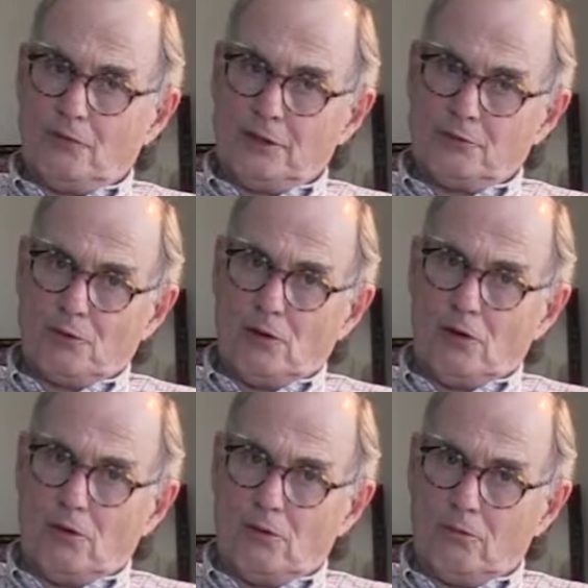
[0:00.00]
These were
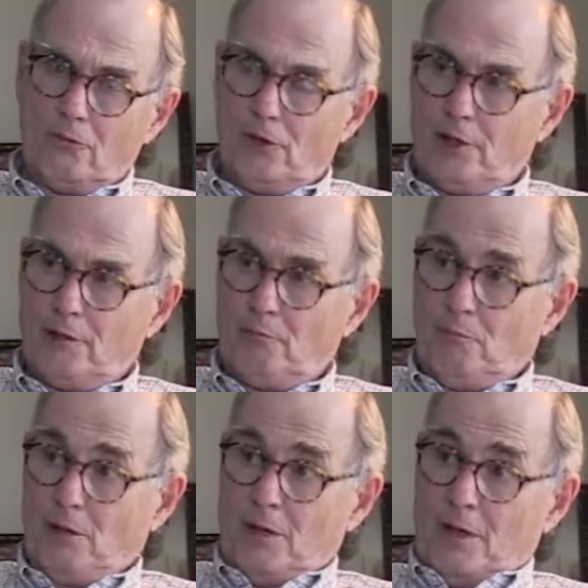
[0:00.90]
all
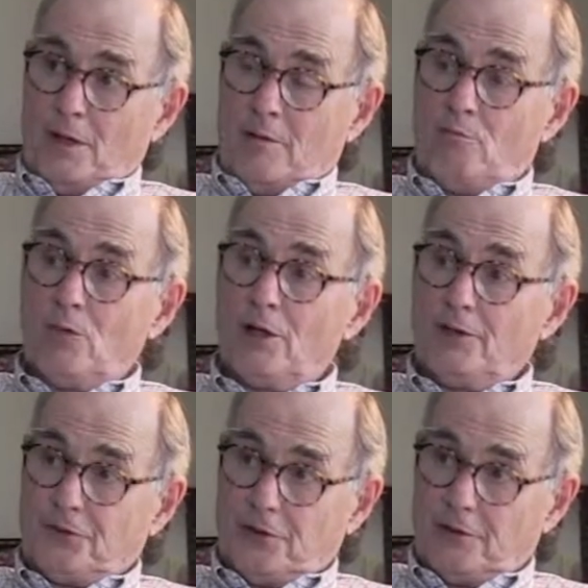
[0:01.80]

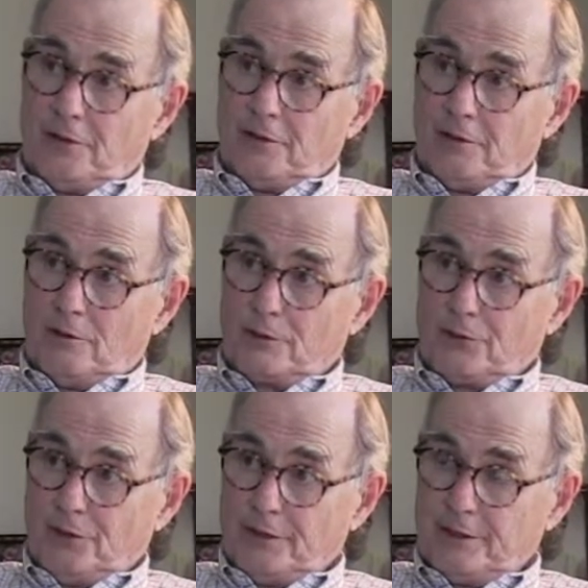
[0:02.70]
non-military
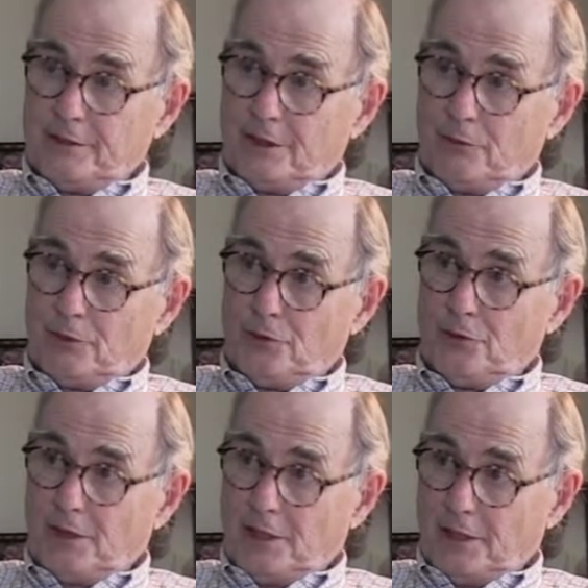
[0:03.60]
Australians. They were
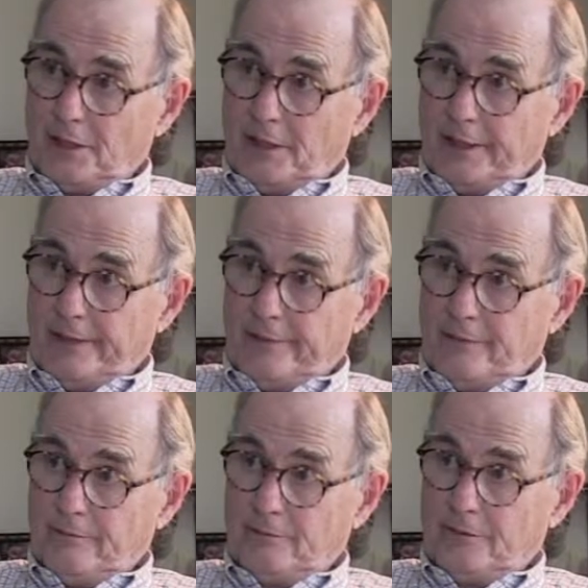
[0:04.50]
doing it out
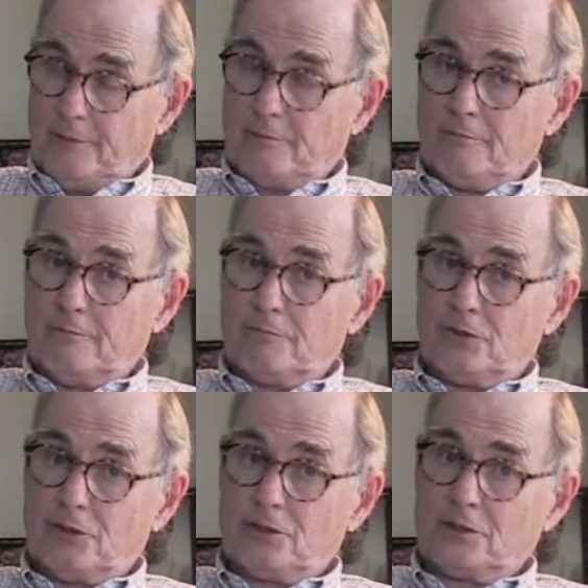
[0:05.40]
of
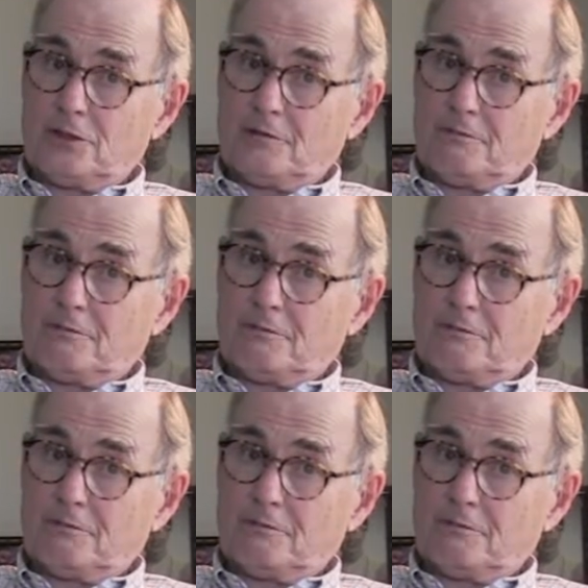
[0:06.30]
just